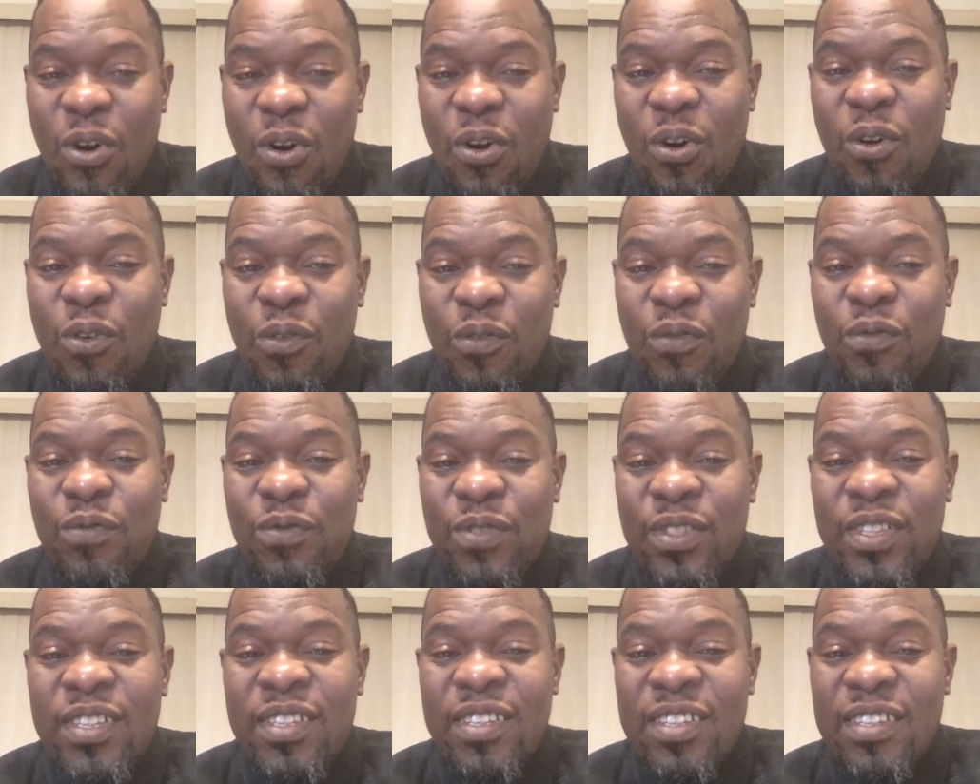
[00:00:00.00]
of
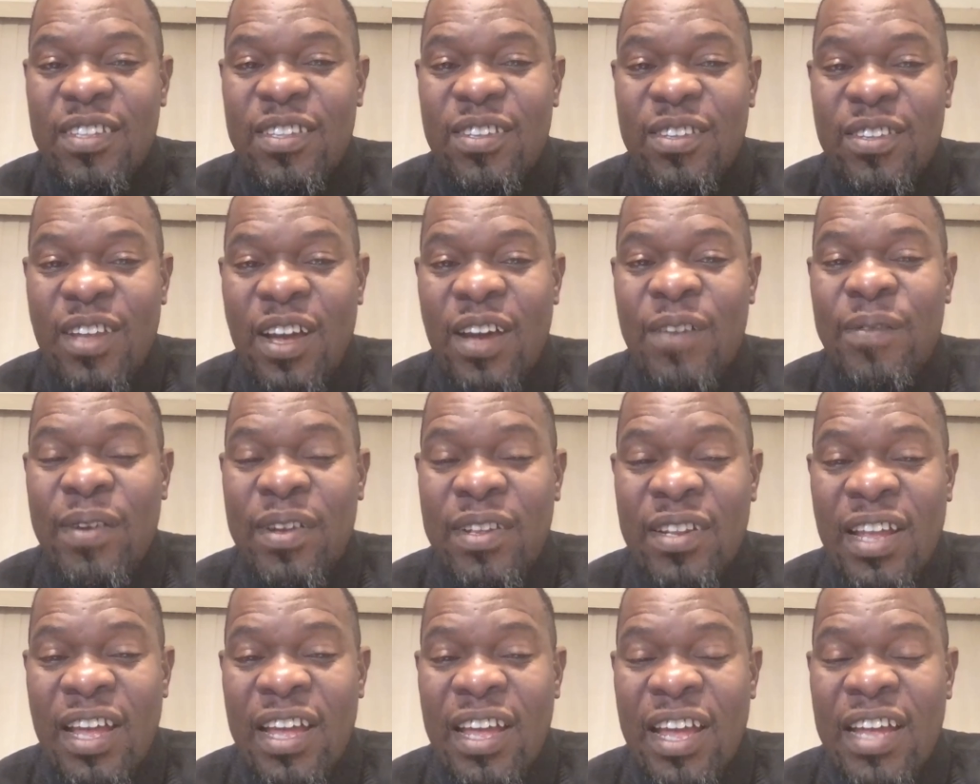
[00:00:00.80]

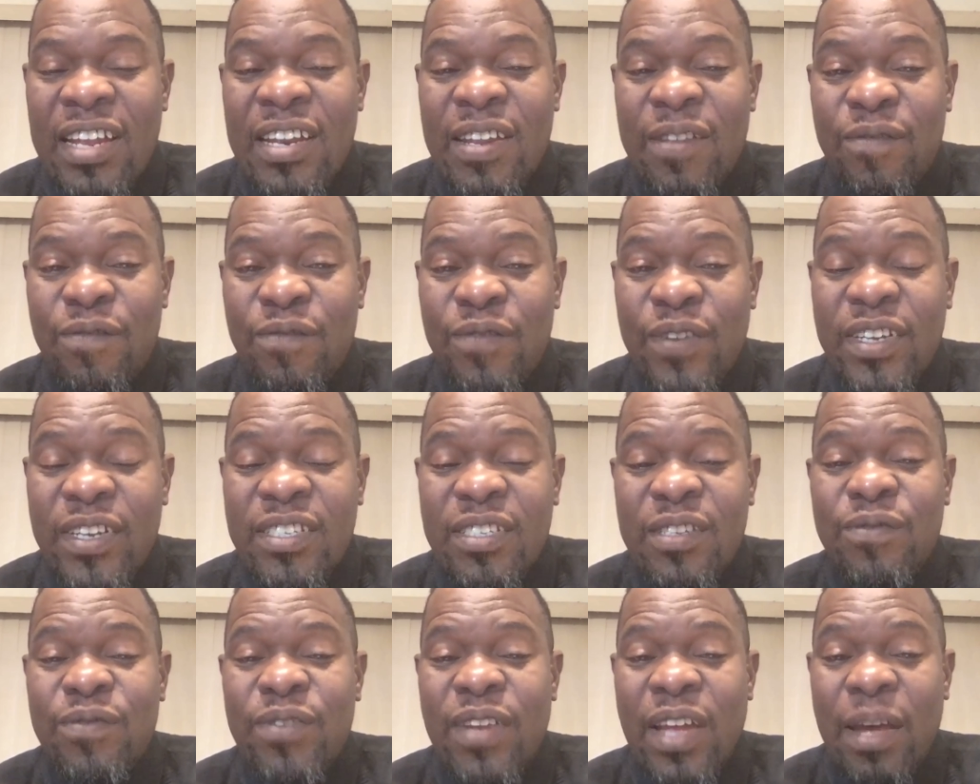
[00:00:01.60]
an
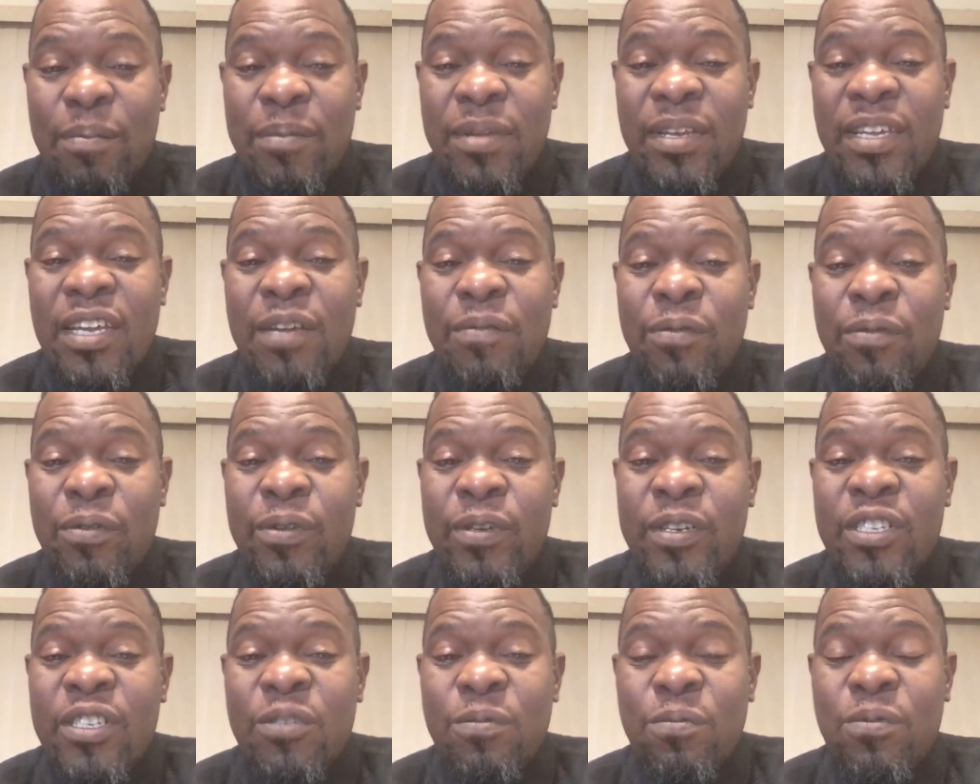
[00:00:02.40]
effective amicable
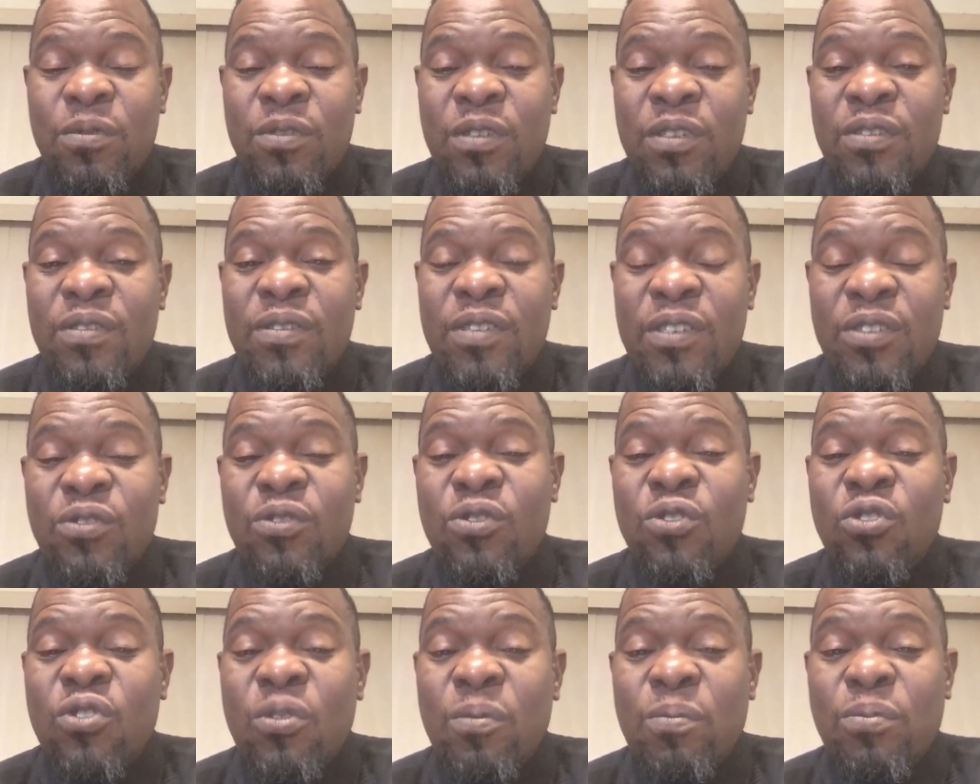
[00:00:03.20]
dispute
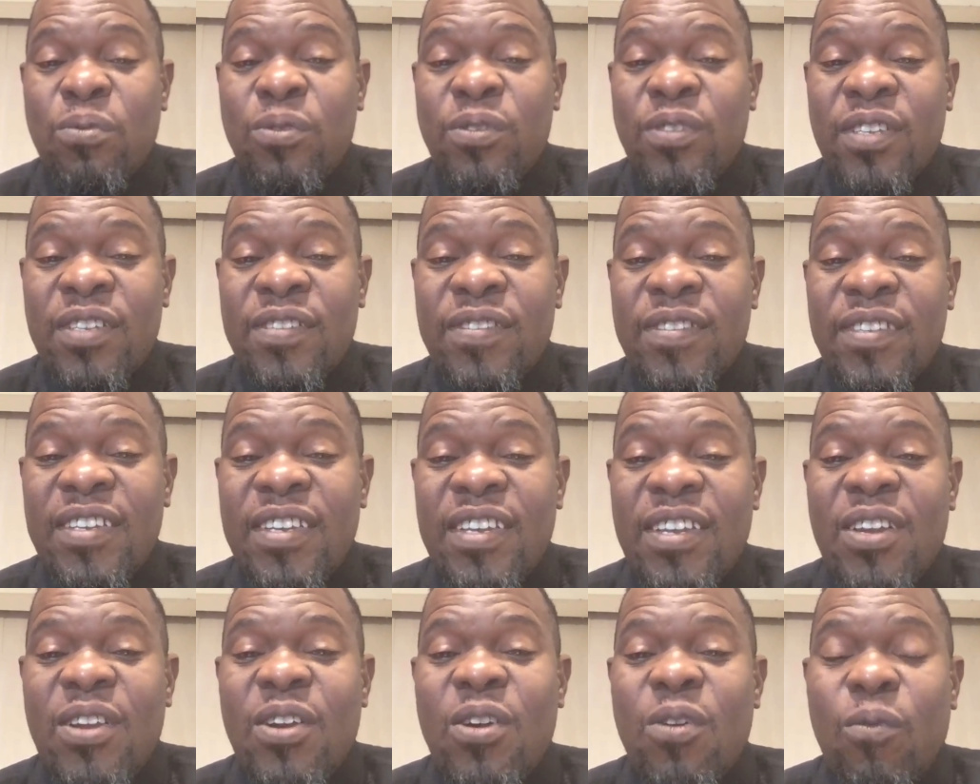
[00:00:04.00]
resolution process,
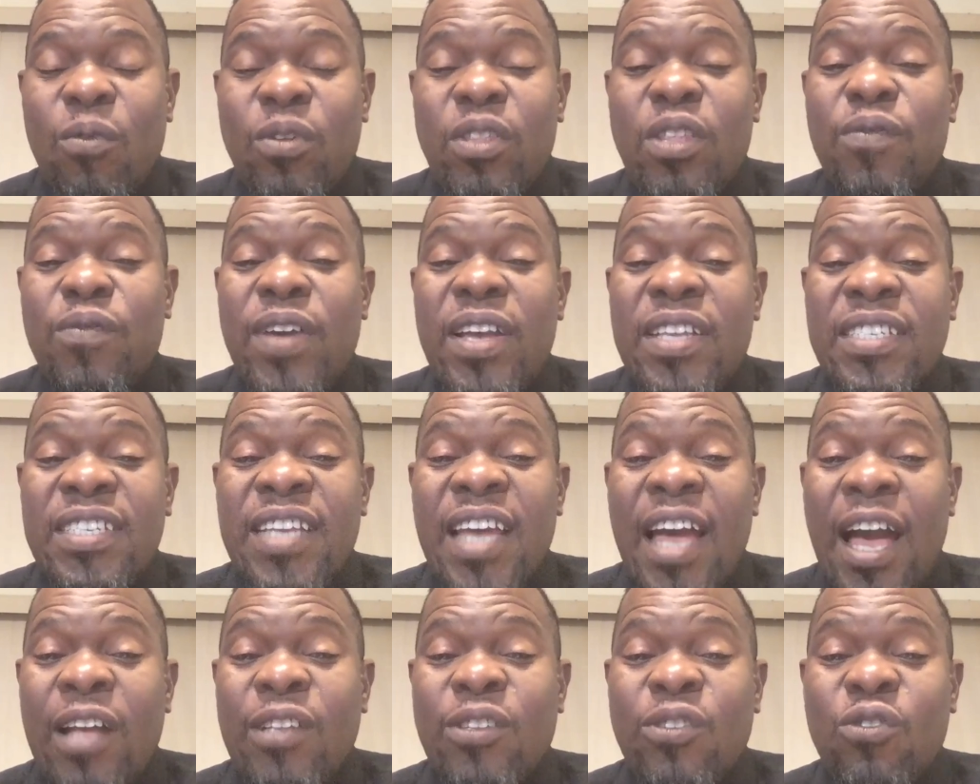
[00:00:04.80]
whatever is
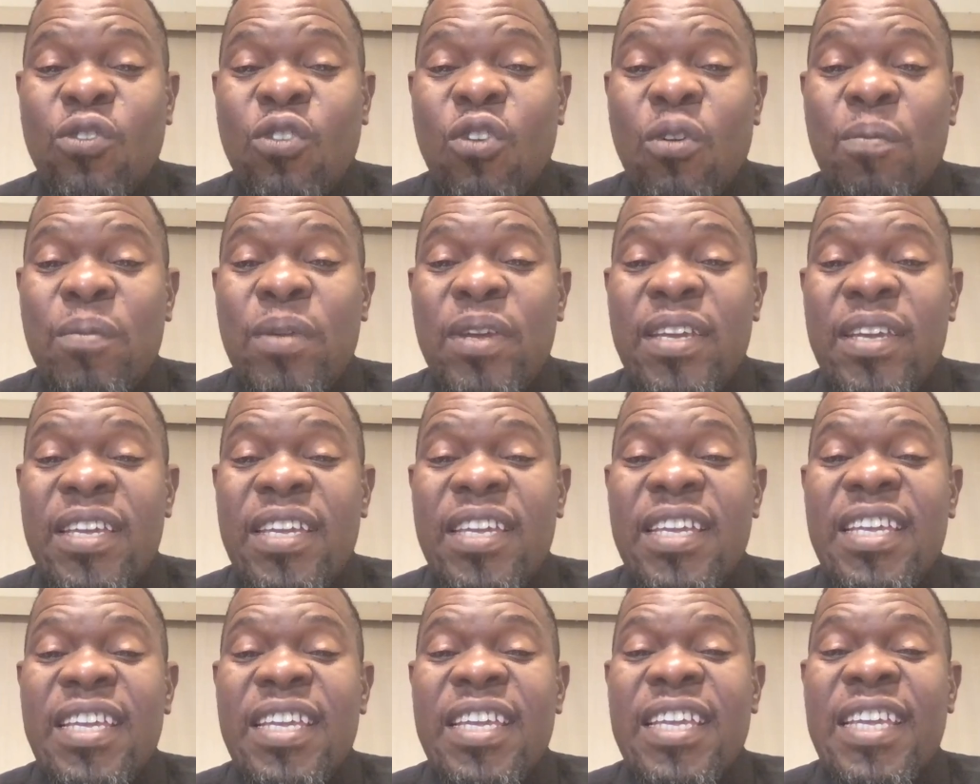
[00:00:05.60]
the outcome
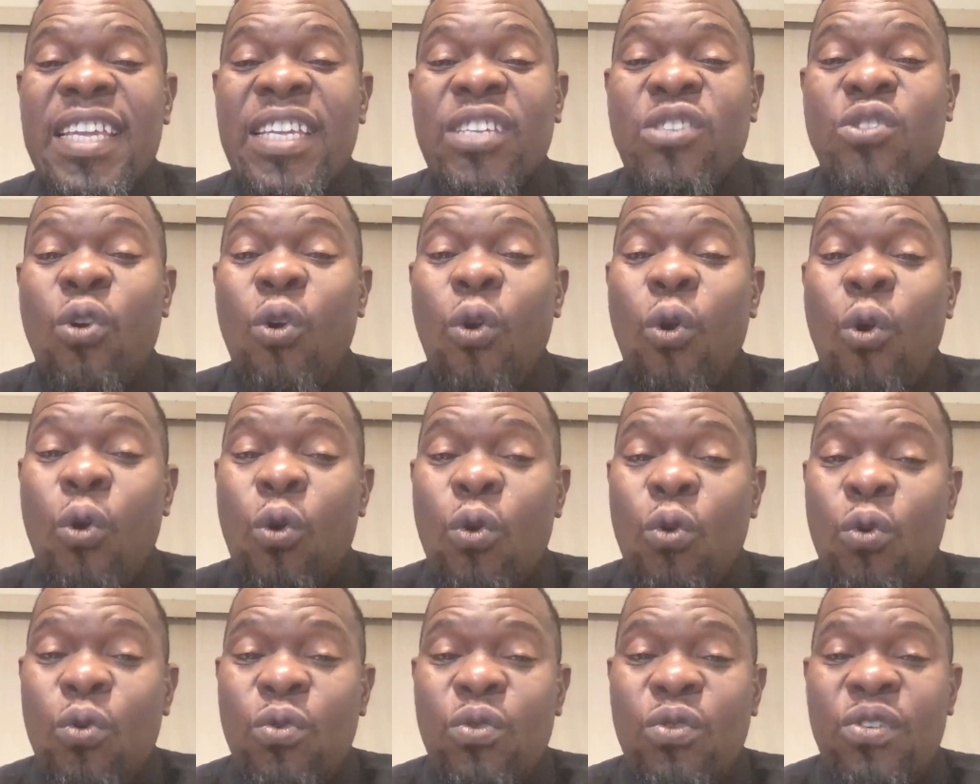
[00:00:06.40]
is
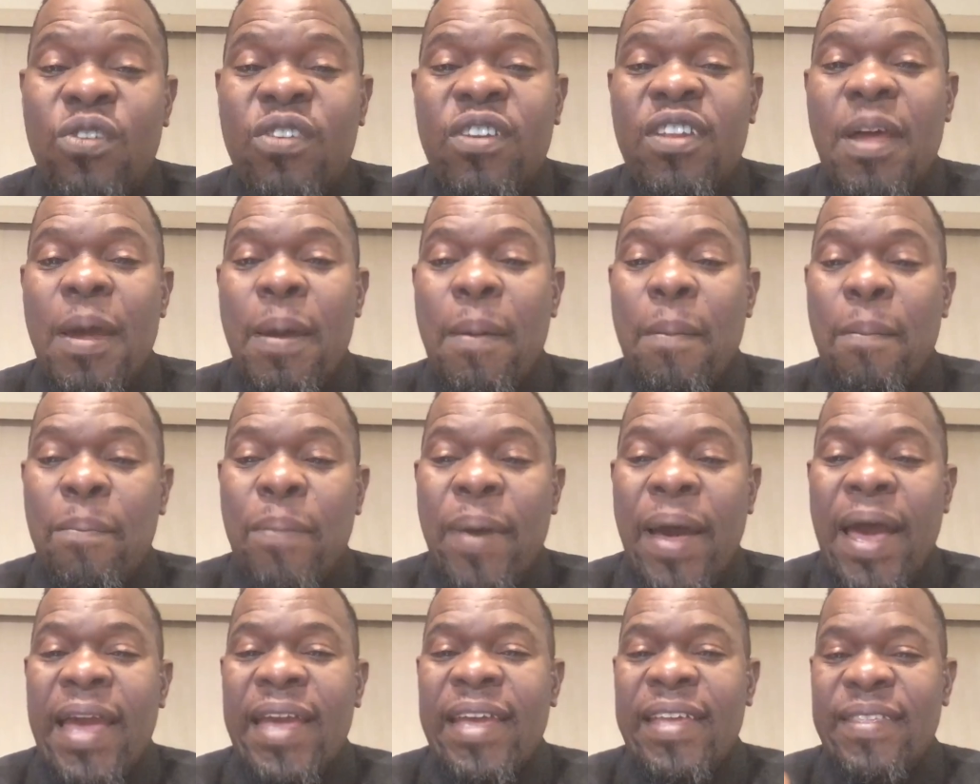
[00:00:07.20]
owned
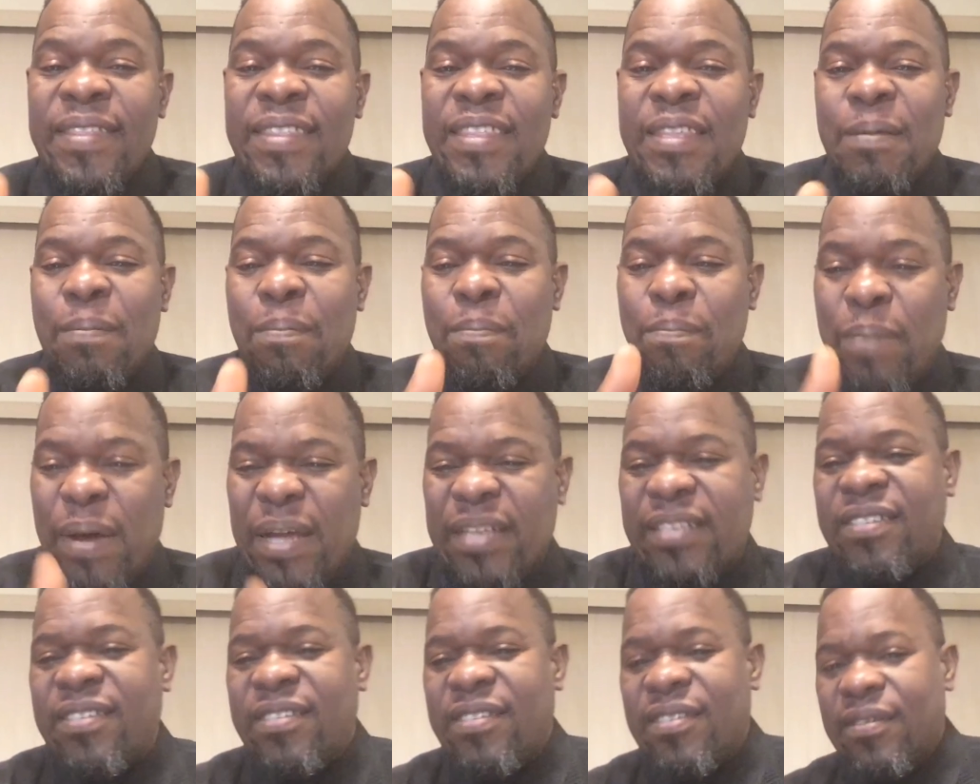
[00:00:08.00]
by the
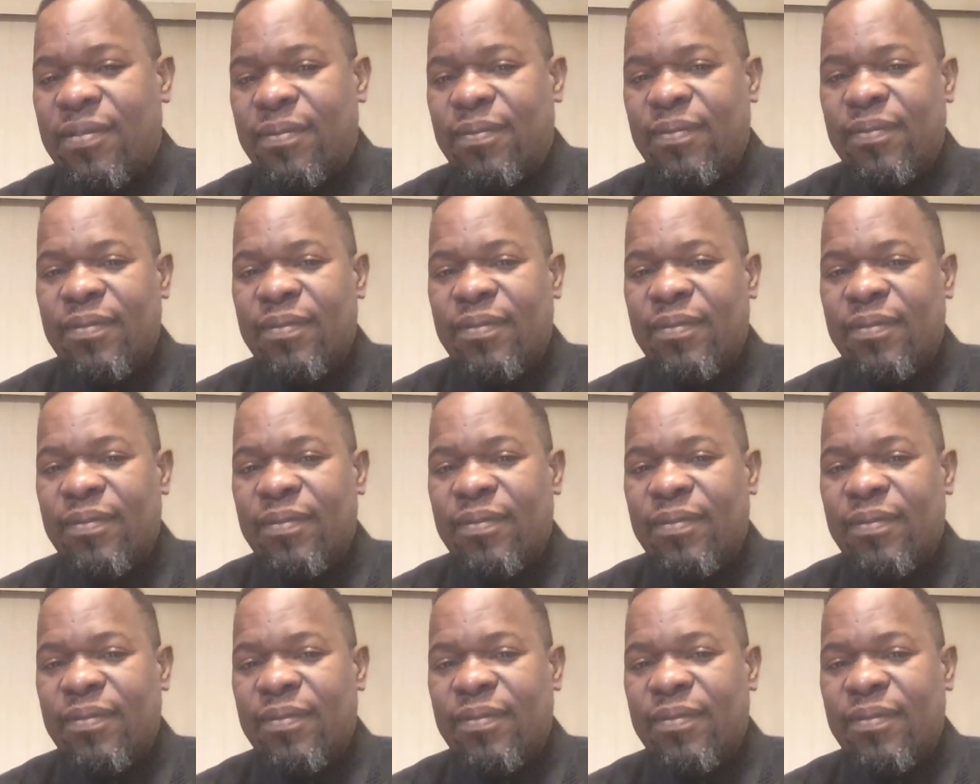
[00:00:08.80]
parties.